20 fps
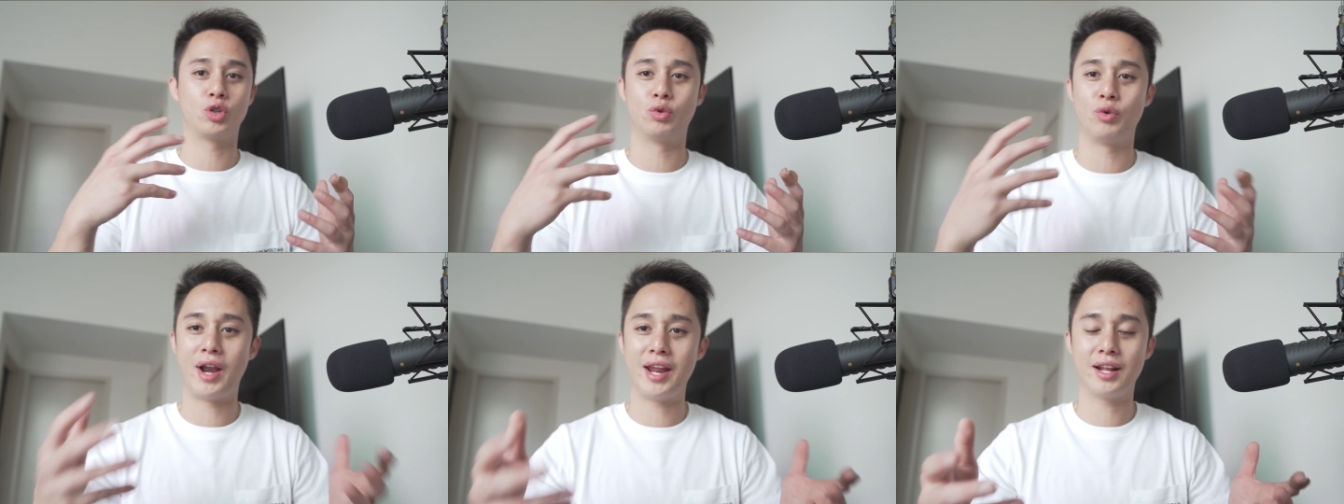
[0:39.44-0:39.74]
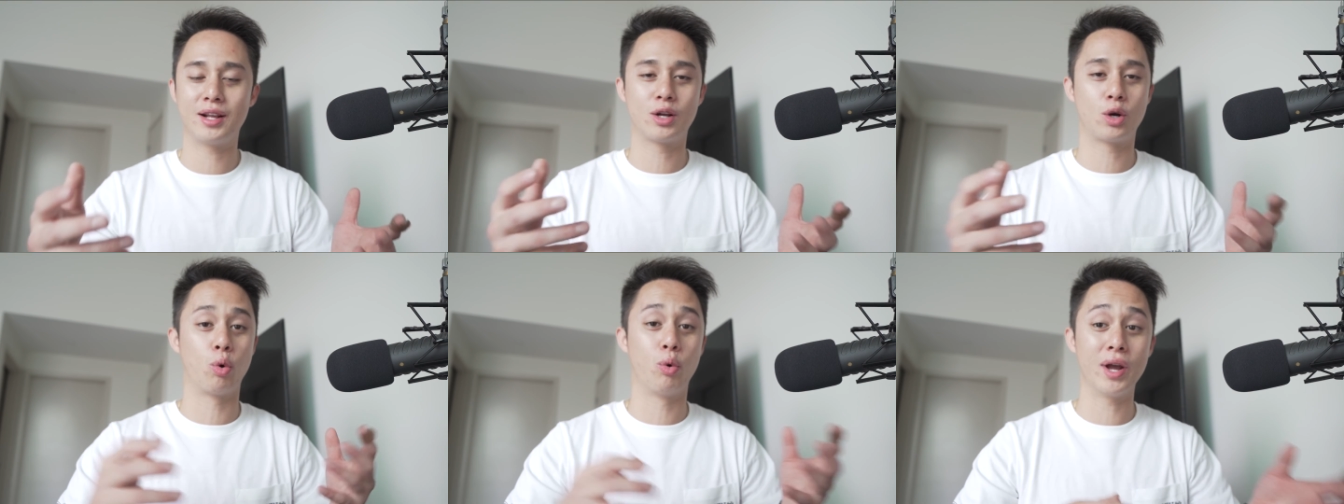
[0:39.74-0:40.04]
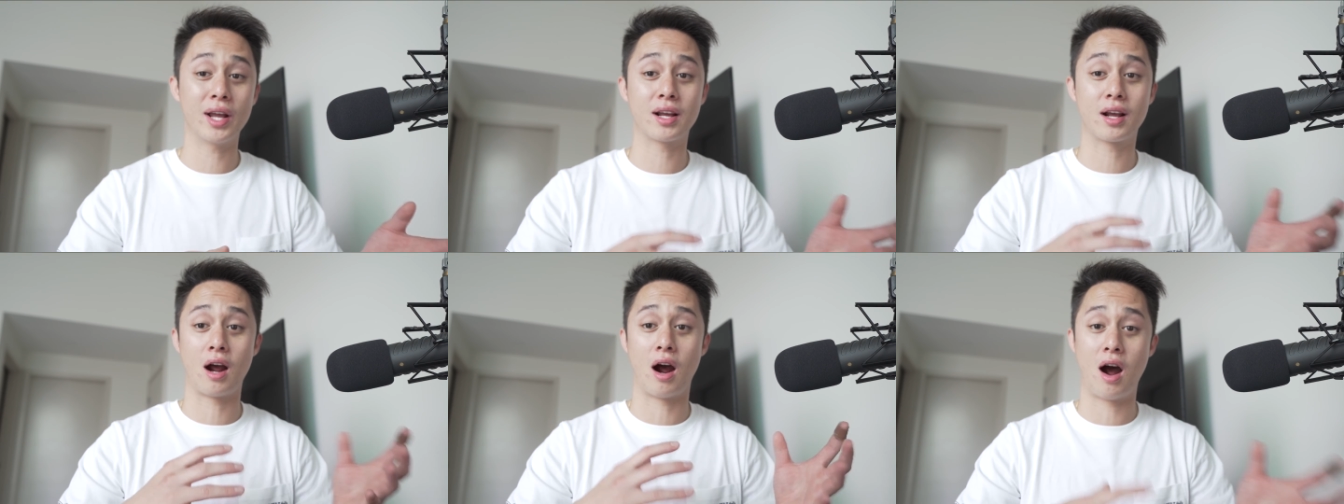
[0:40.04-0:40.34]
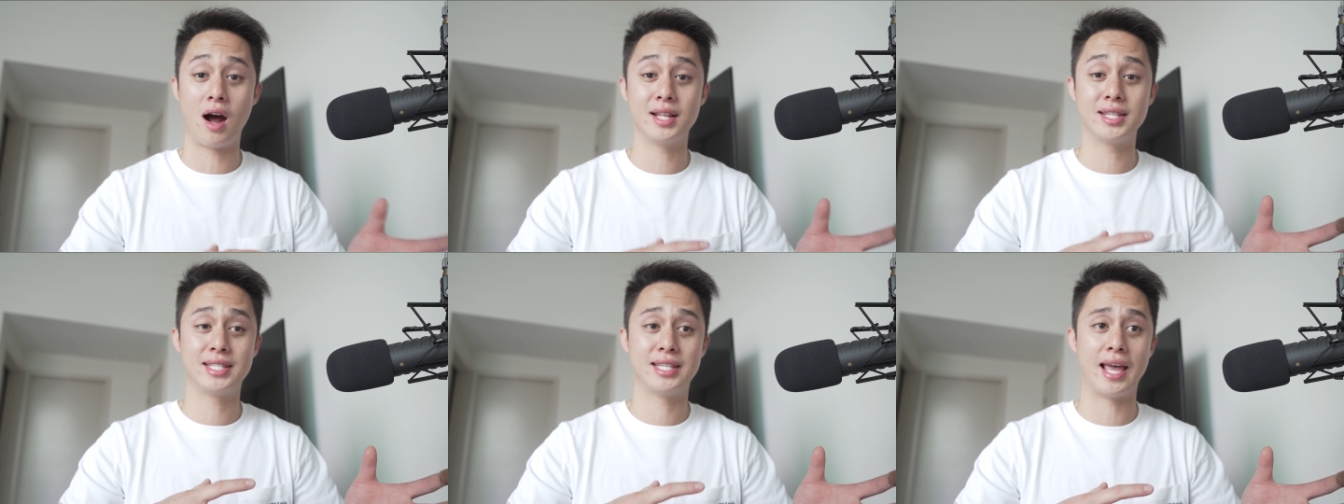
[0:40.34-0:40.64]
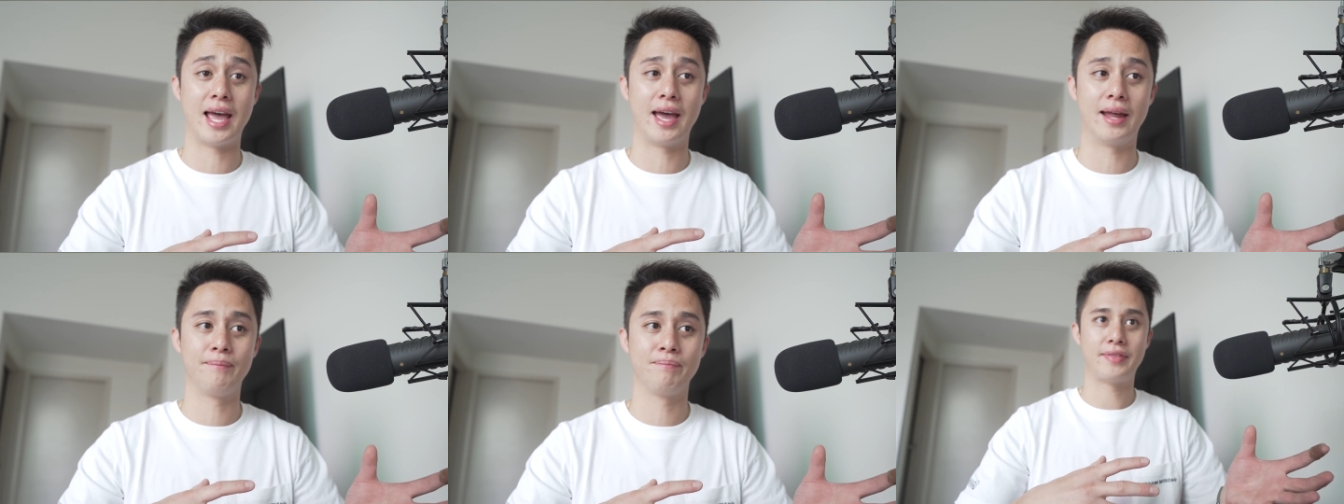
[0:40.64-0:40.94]
create quick
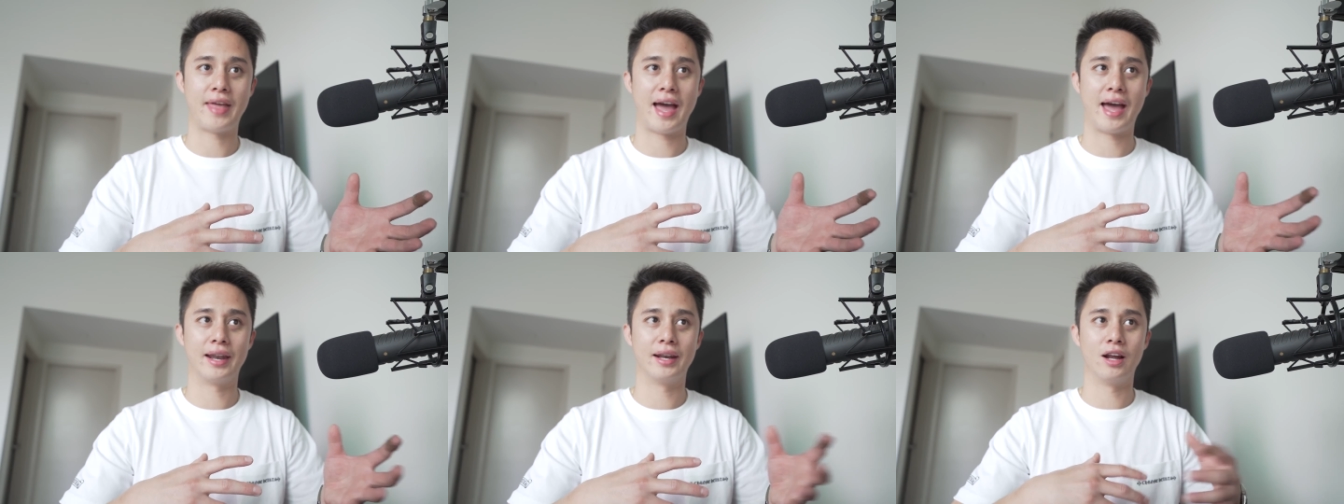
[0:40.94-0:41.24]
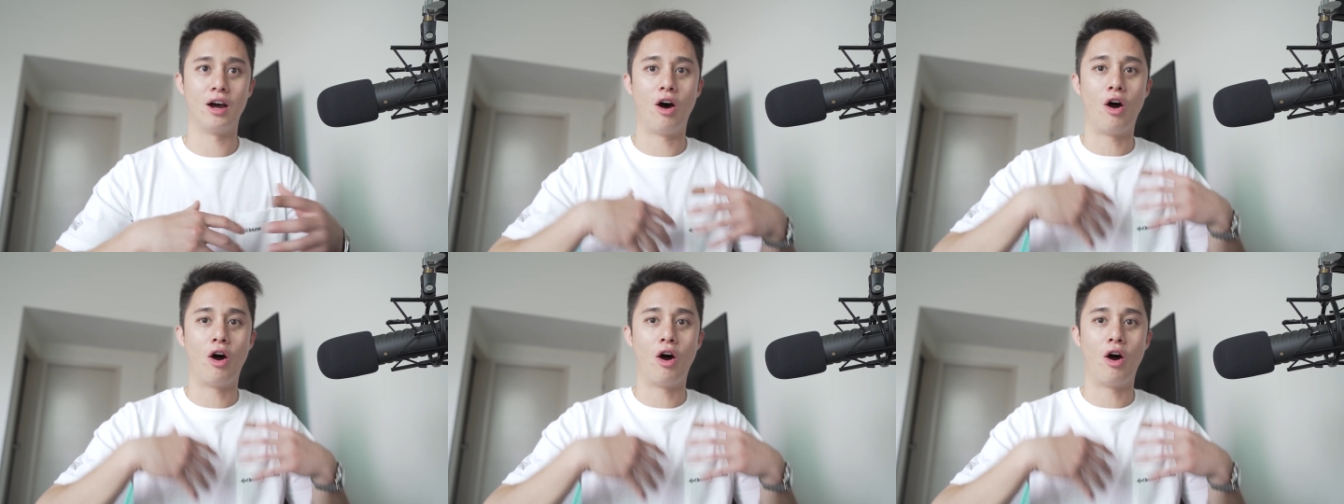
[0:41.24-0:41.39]
content that